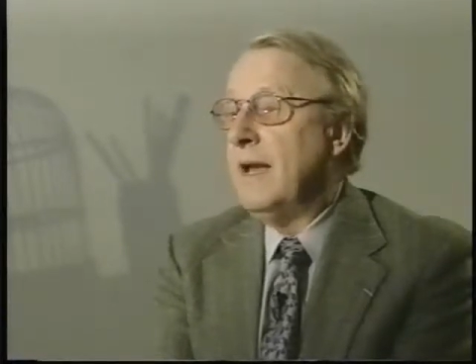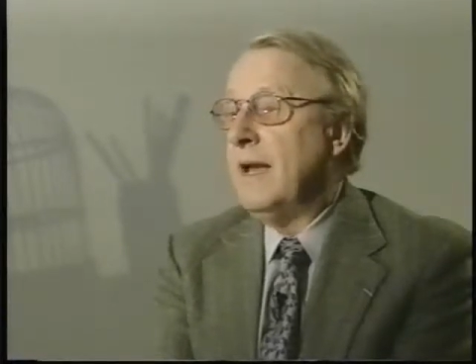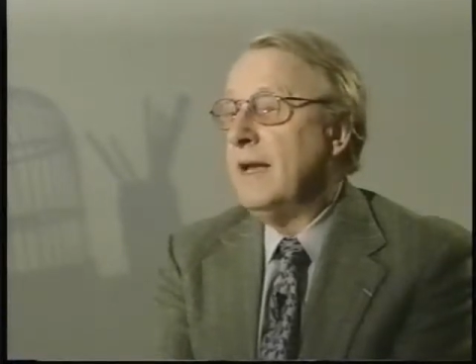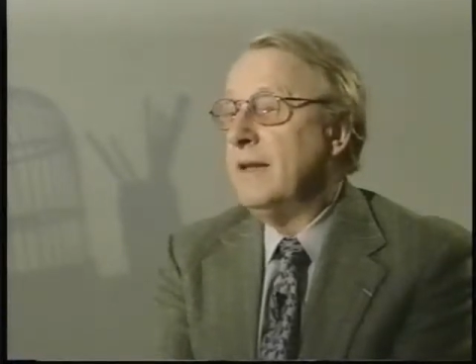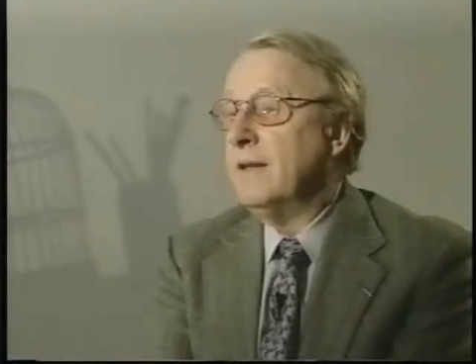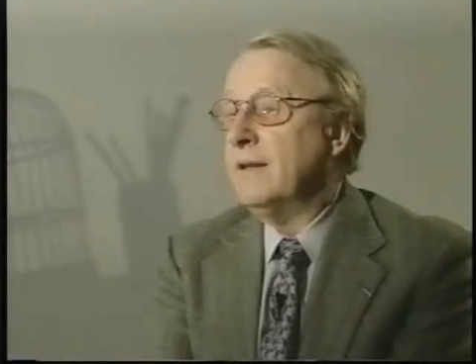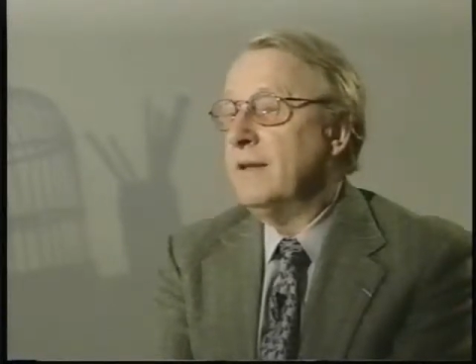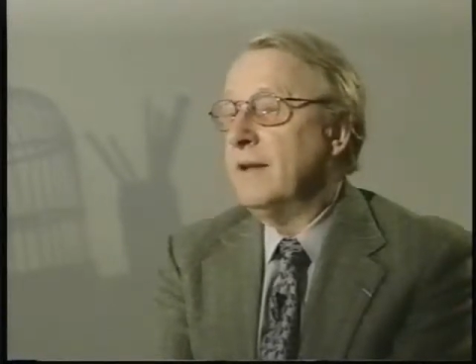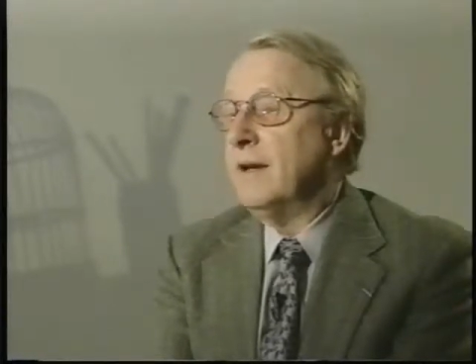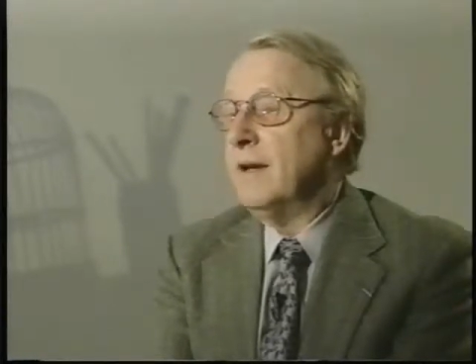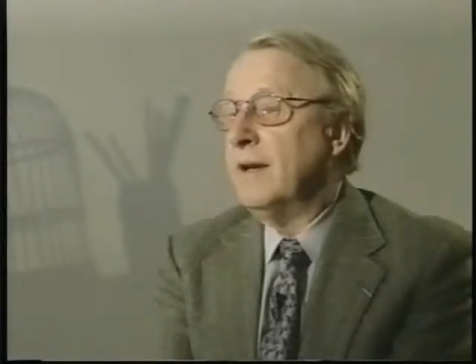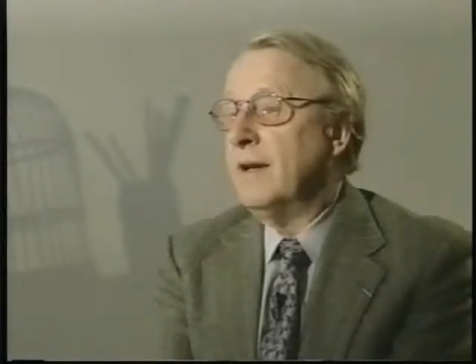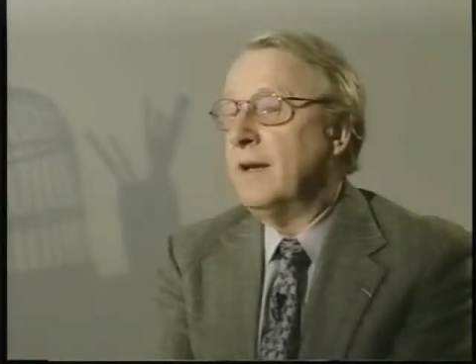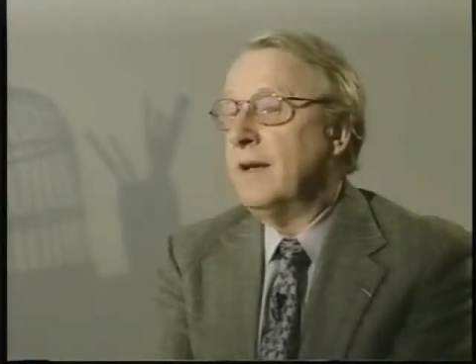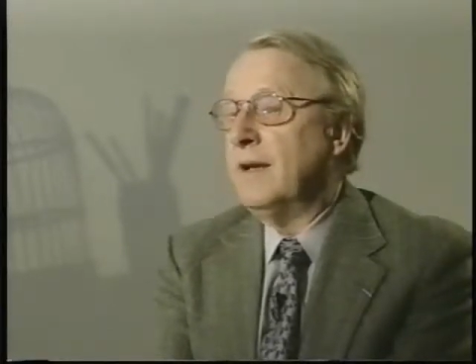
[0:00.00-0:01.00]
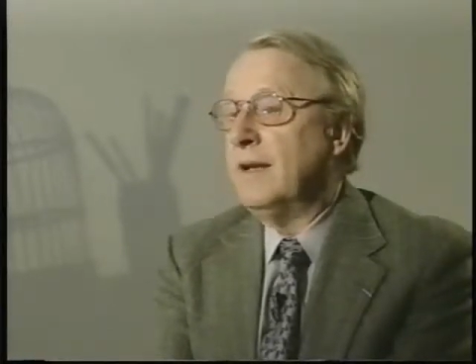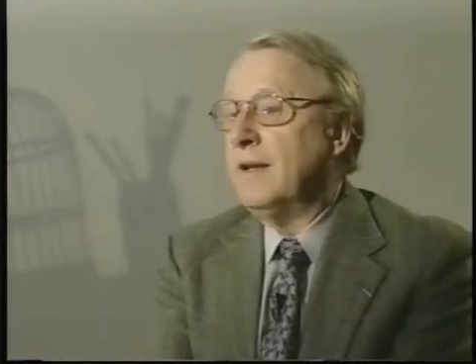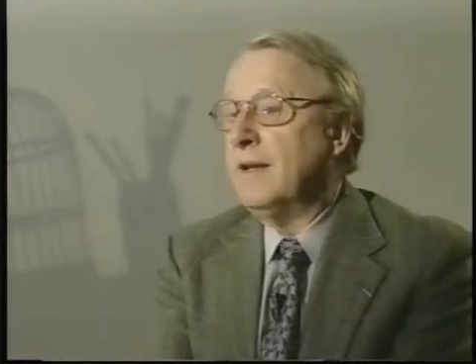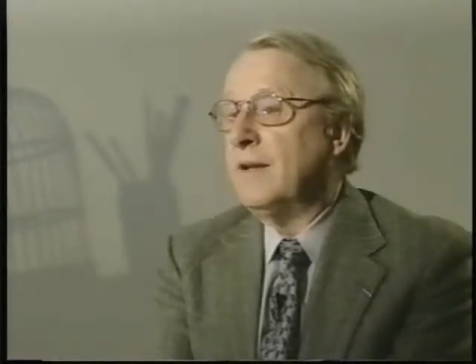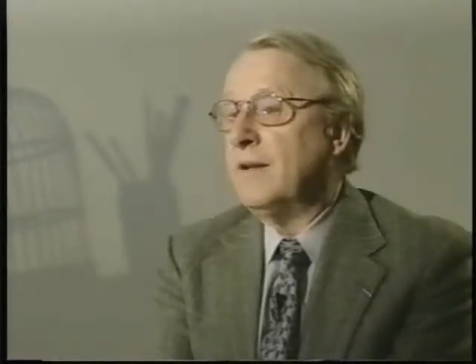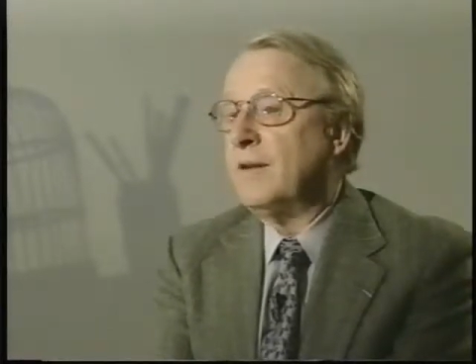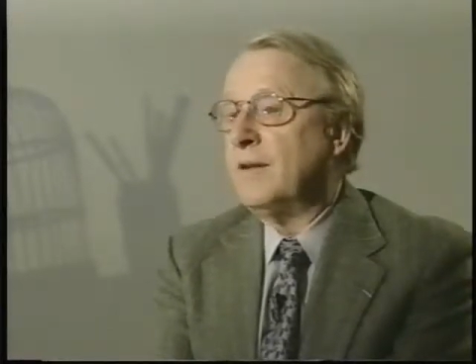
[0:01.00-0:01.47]
And
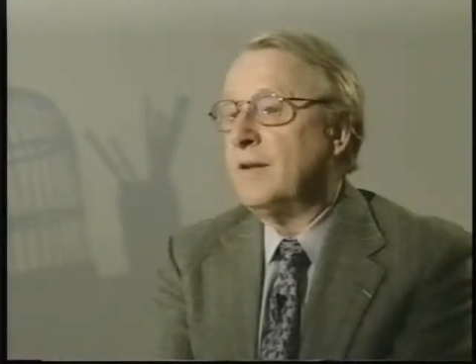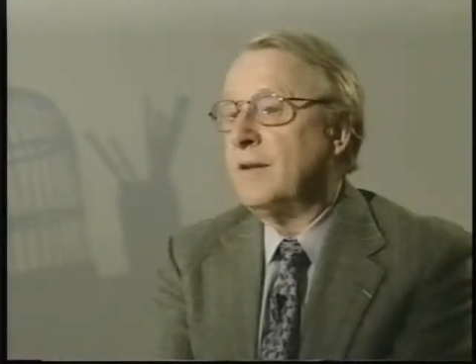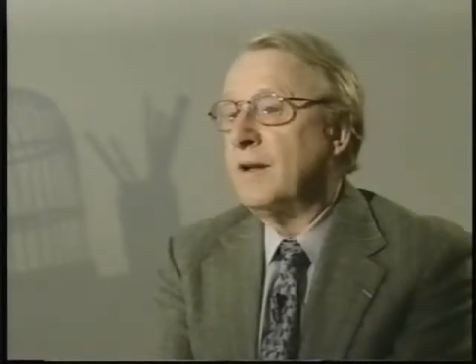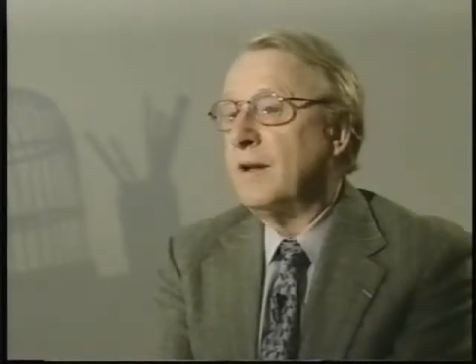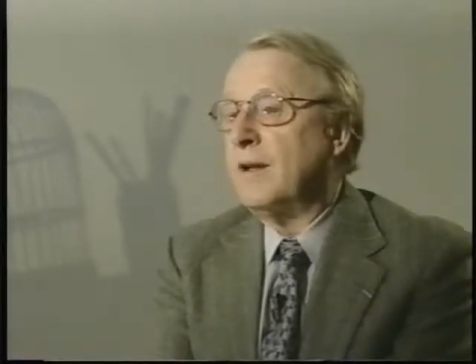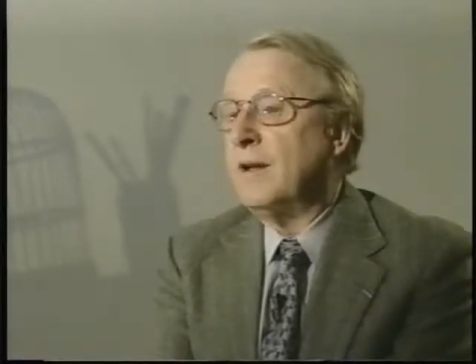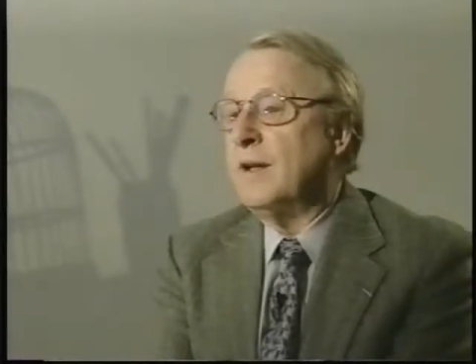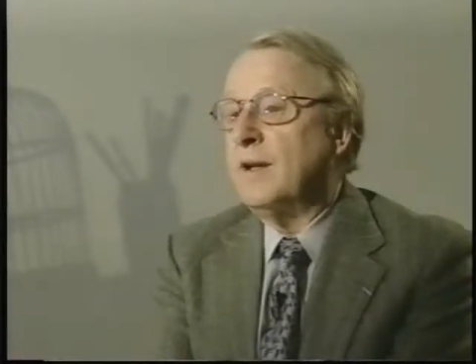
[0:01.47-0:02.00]
it is